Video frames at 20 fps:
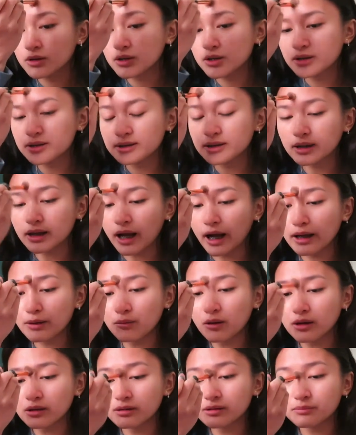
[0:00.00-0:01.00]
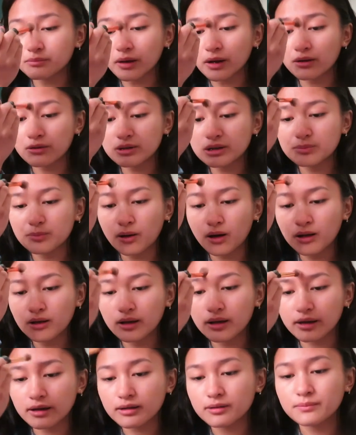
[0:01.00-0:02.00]
She said, I want my own
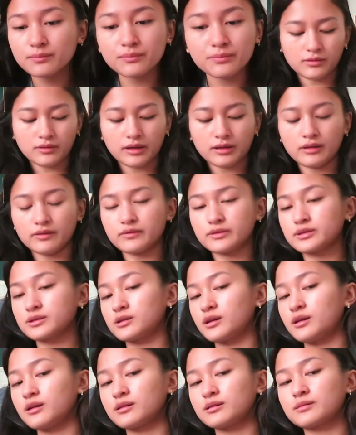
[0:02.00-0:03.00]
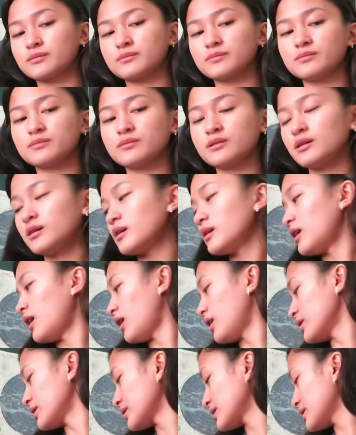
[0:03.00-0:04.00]
spotlight. Oh, I love this song.
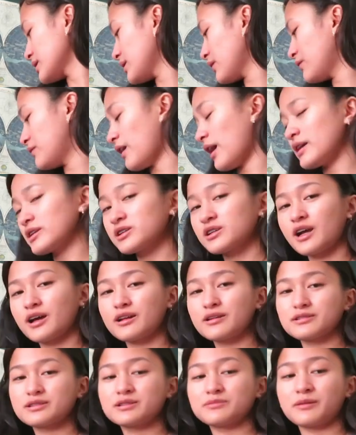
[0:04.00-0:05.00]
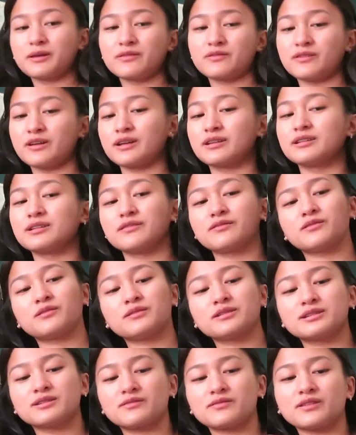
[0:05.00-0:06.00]
Honestly, fat shout out to my friend. If it
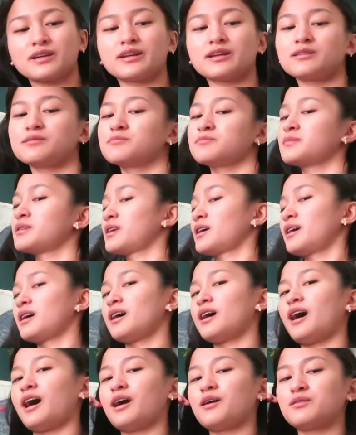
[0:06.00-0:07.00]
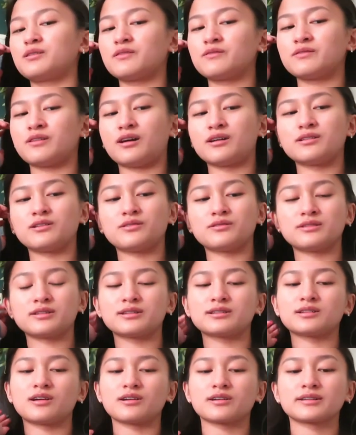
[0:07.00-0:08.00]
wasn't for him, I would have not known
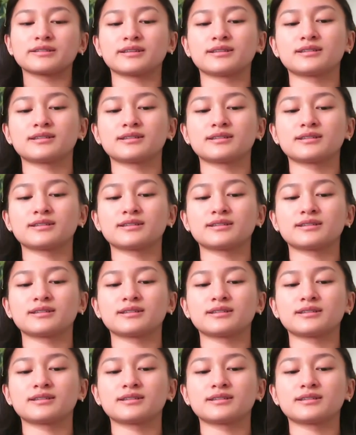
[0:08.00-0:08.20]
this song